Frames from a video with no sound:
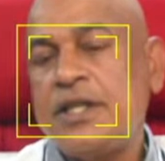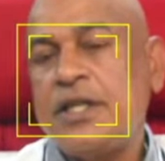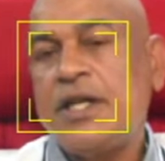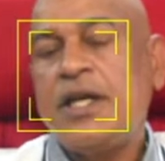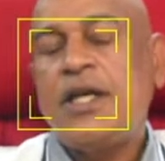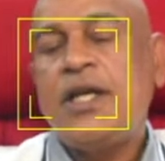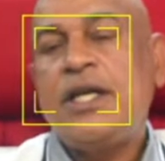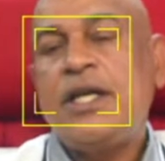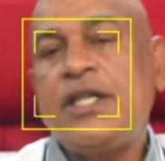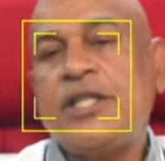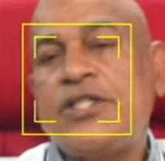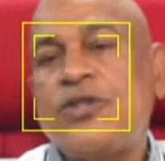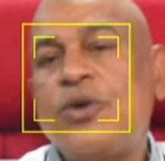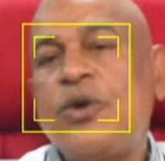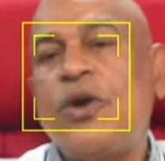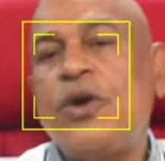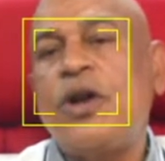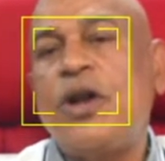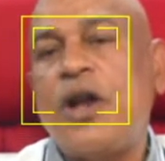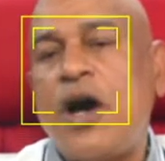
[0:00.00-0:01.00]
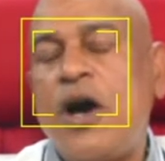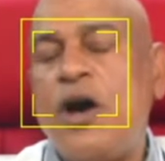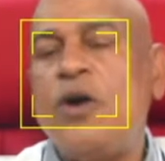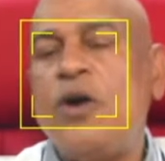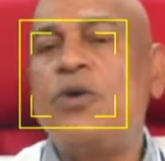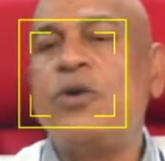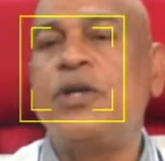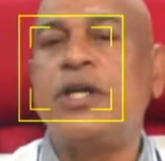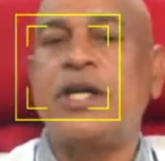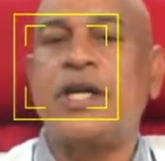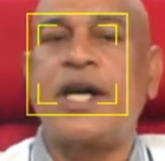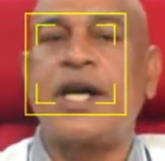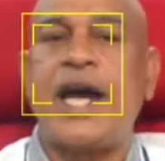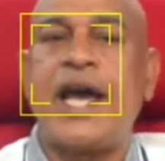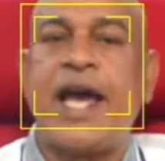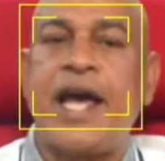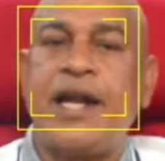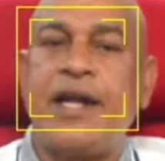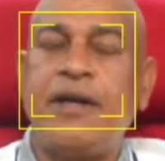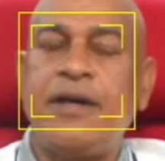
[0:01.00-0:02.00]
is so loud,
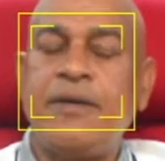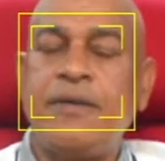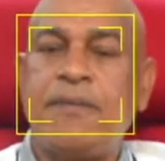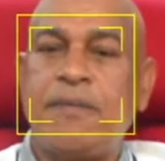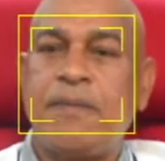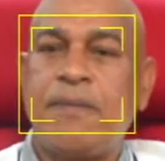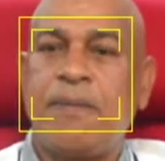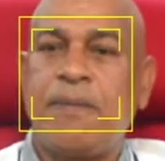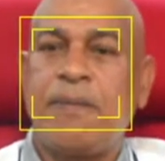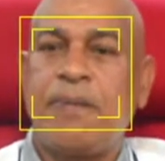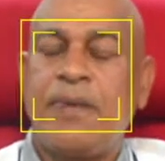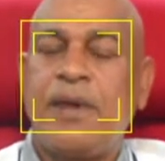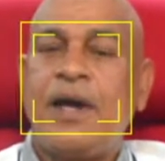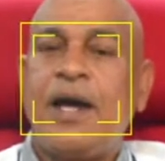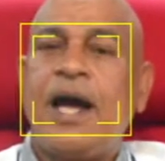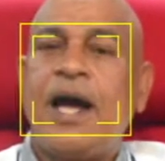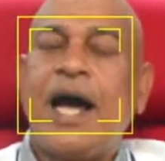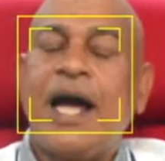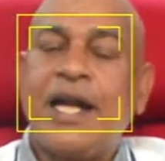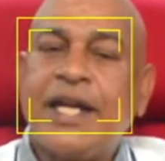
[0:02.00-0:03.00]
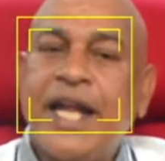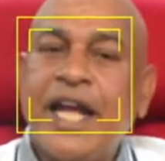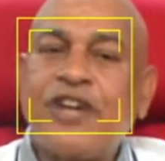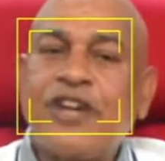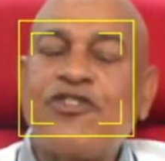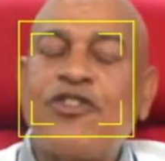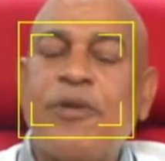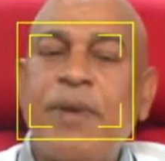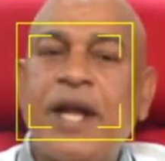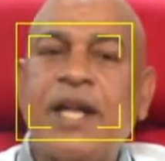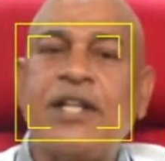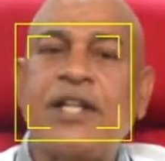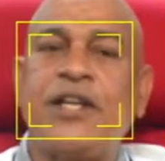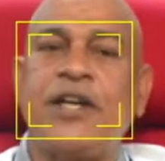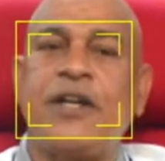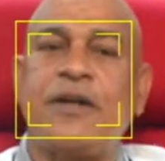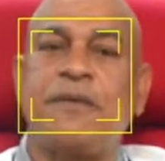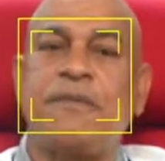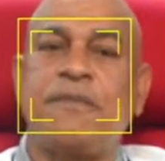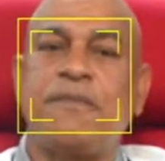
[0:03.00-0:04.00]
Guyana, and
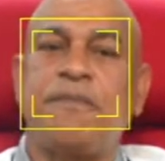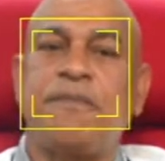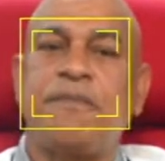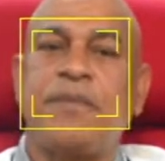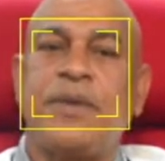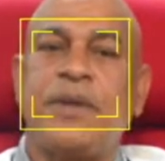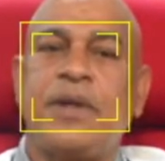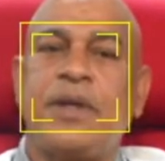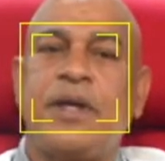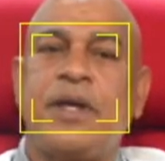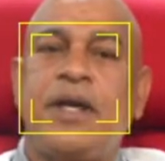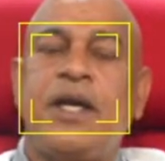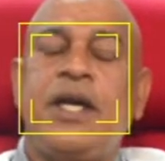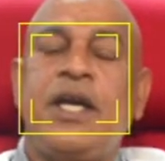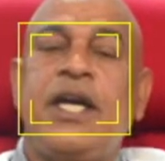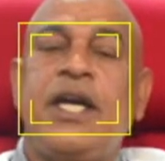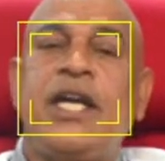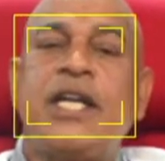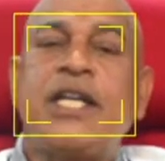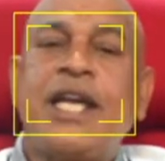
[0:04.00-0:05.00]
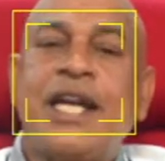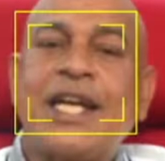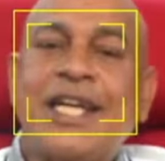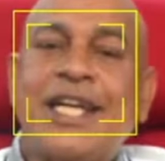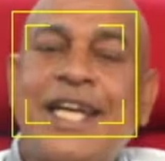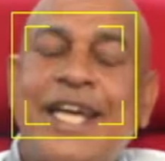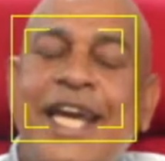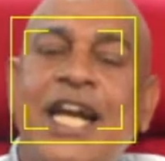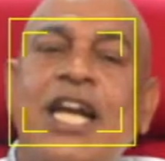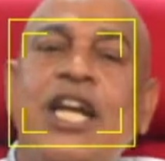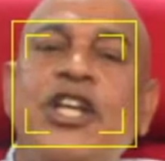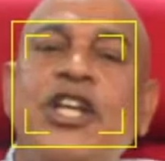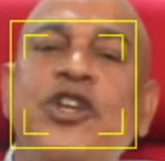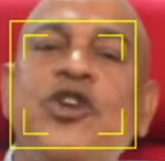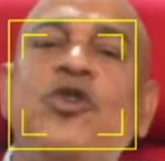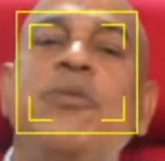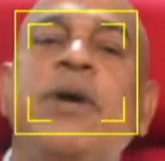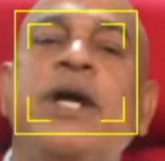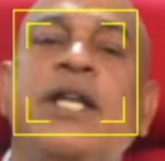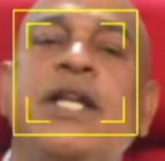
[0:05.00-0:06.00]
detrimental. It can kill
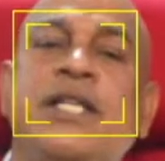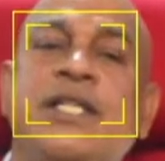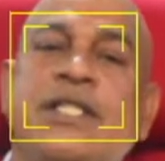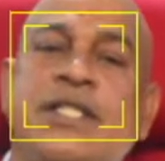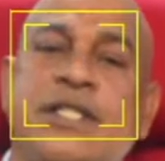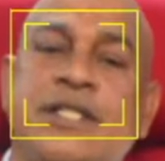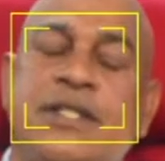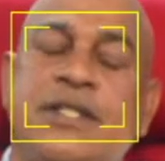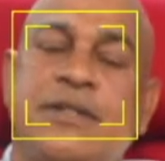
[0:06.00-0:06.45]
humans